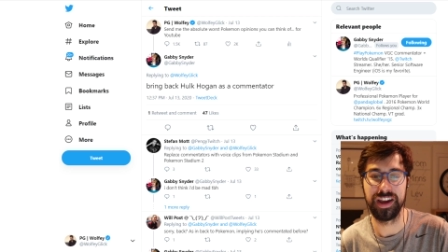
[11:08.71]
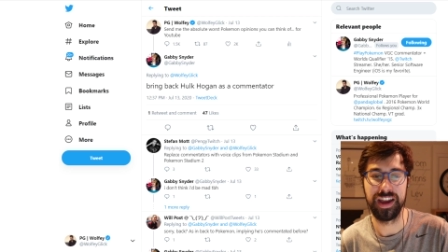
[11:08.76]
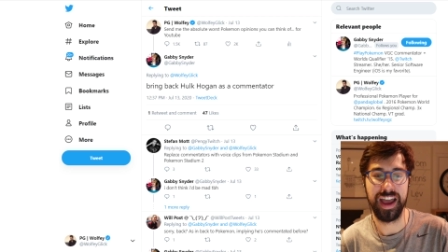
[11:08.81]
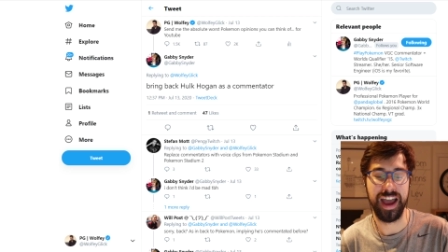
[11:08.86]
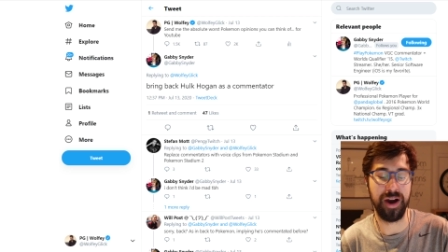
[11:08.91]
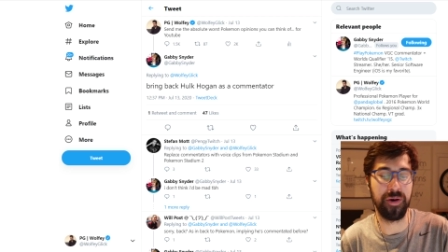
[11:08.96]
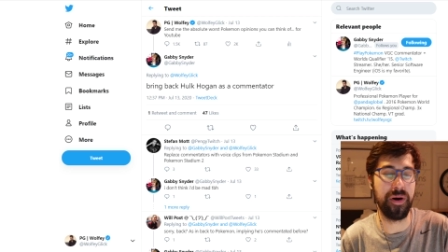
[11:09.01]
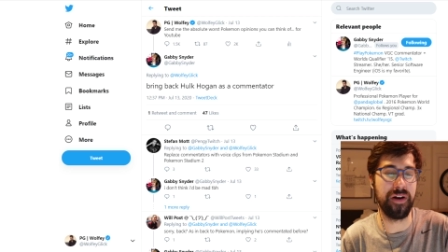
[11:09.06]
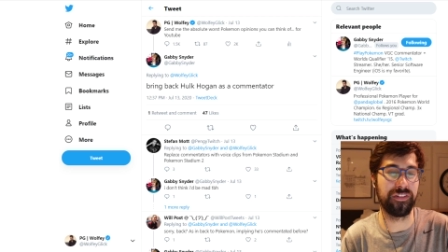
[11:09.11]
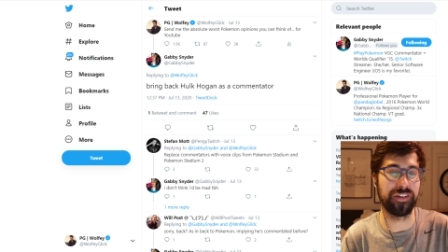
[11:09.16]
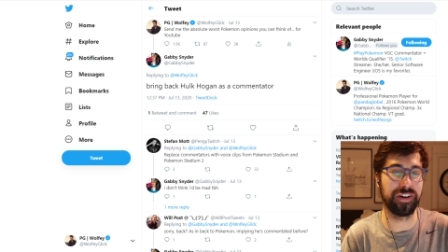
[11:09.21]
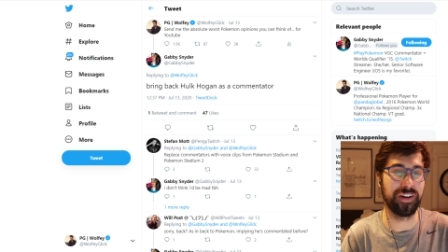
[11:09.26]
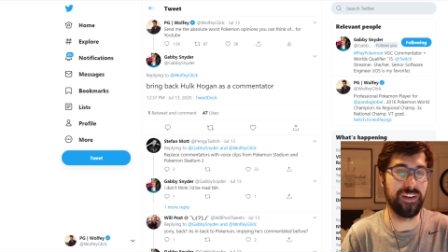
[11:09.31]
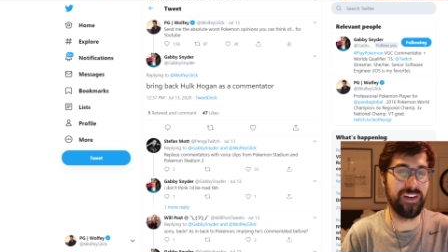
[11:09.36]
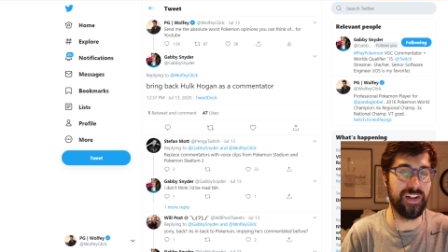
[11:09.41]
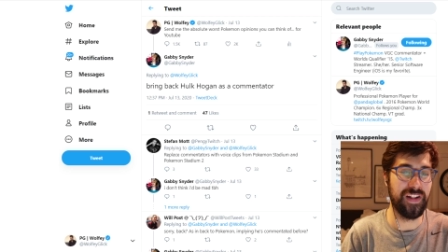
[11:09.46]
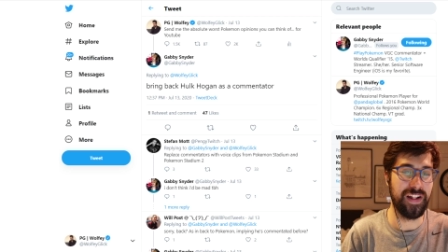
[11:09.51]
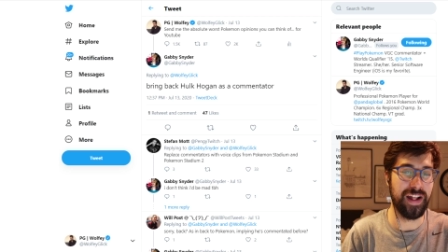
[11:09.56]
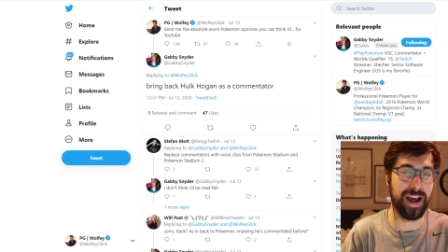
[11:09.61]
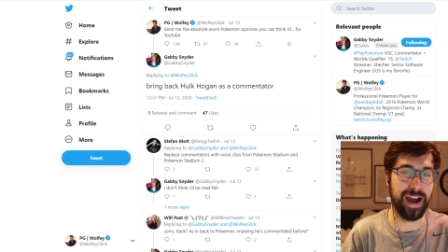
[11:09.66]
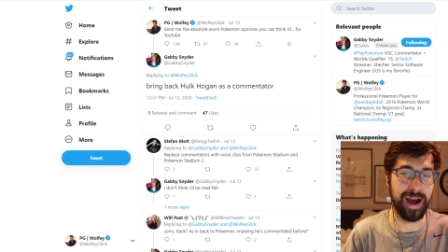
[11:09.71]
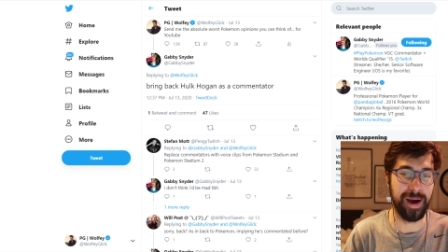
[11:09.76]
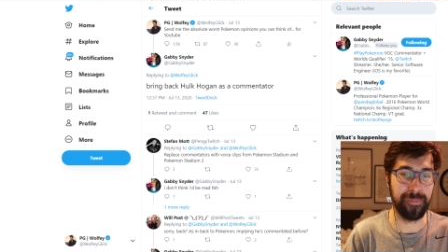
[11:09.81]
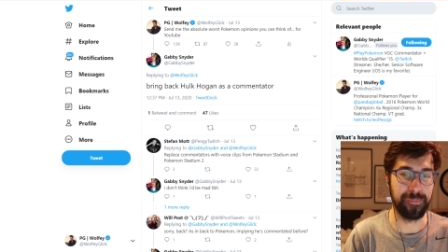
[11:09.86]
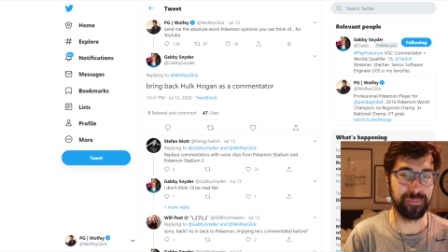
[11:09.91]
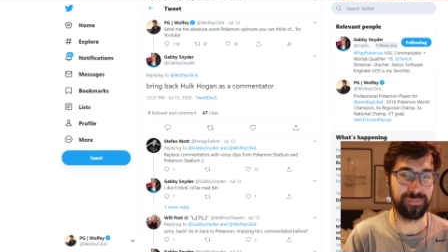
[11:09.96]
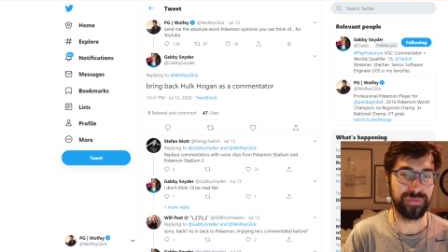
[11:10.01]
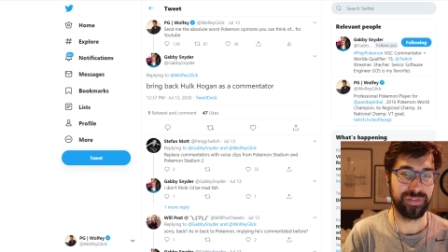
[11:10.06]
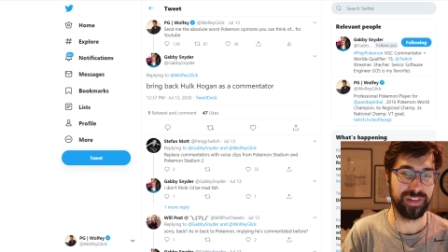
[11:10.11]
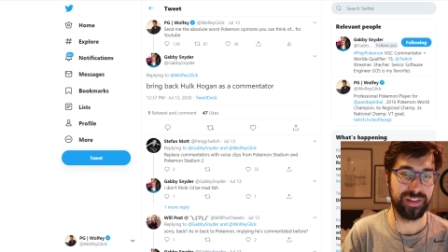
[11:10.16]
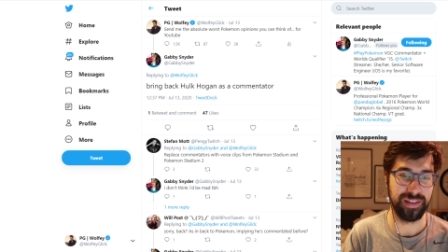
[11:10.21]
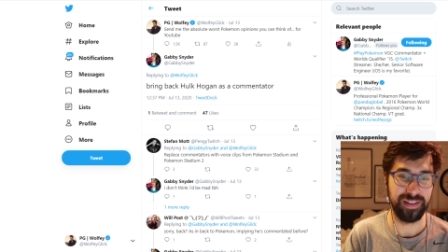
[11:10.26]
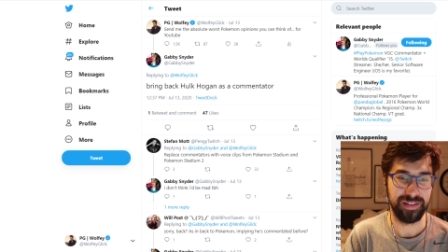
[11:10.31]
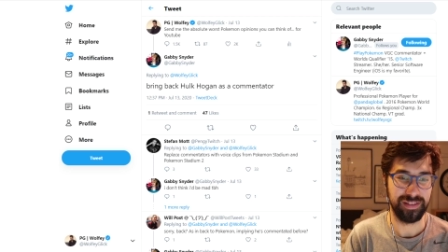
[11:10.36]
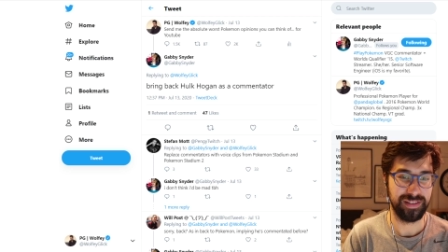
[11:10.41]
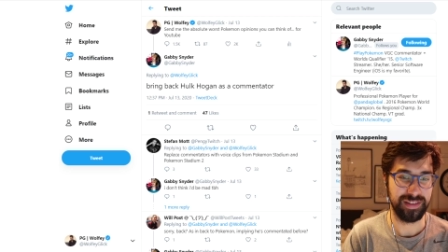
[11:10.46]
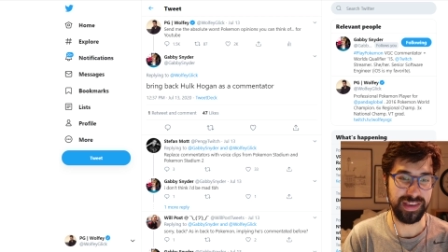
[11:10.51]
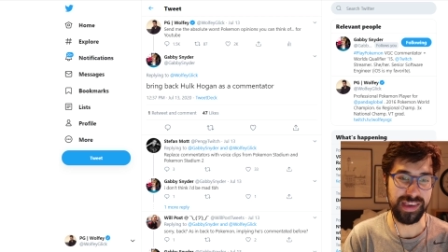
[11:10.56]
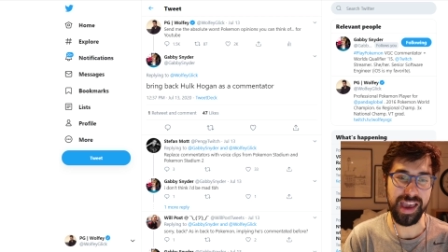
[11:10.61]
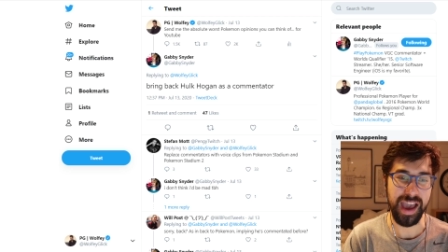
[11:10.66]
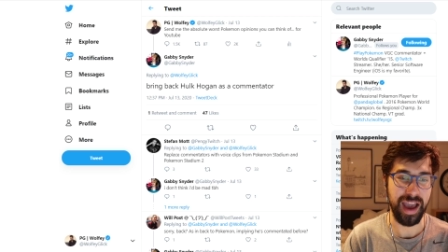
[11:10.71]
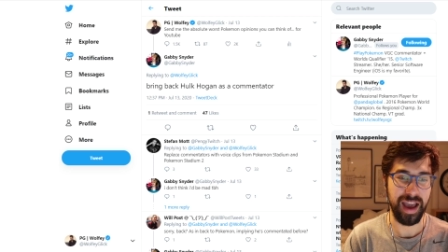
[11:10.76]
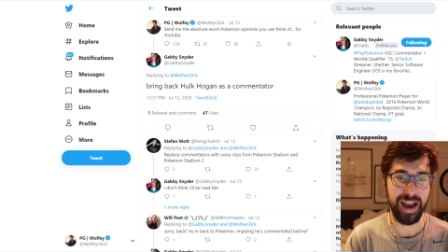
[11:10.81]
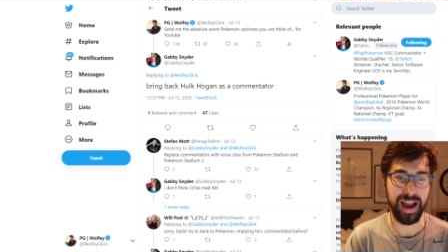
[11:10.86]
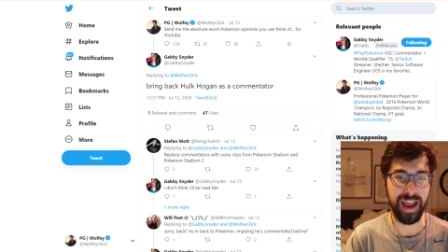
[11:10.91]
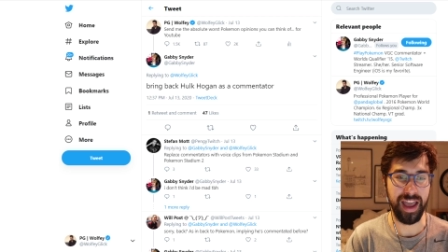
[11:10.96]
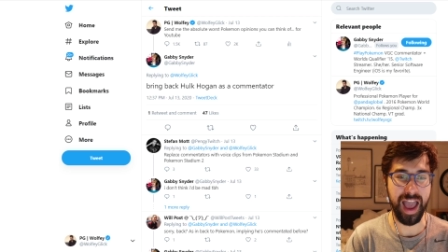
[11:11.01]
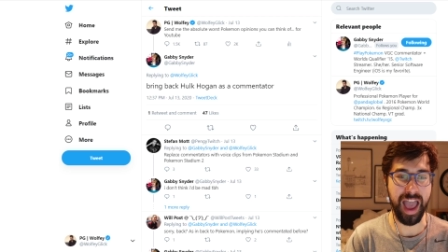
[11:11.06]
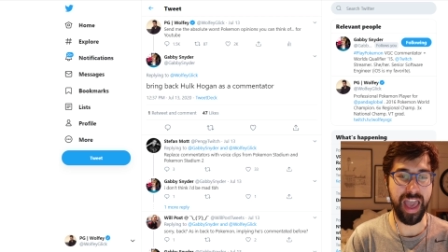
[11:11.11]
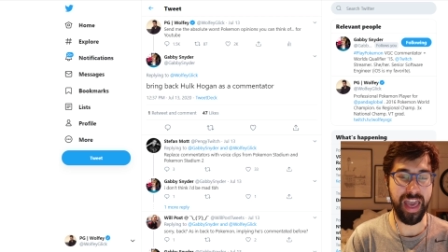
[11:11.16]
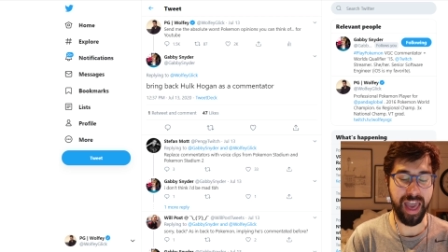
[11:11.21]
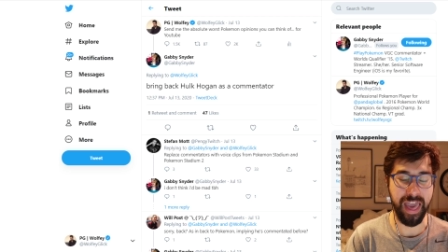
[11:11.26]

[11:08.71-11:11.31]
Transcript: However, um, yeah, I,